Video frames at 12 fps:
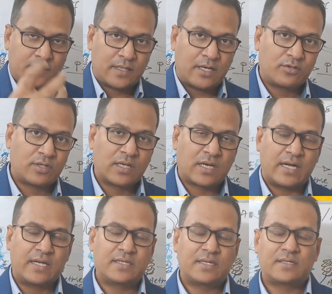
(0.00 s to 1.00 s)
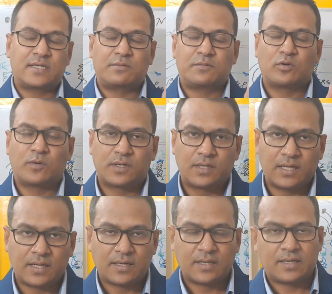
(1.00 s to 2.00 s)
tyrosine kinase enzyme over
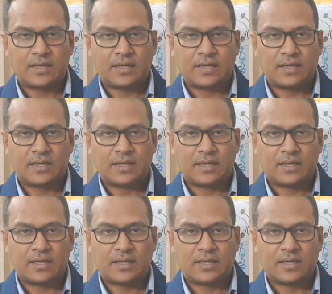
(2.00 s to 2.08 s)
there,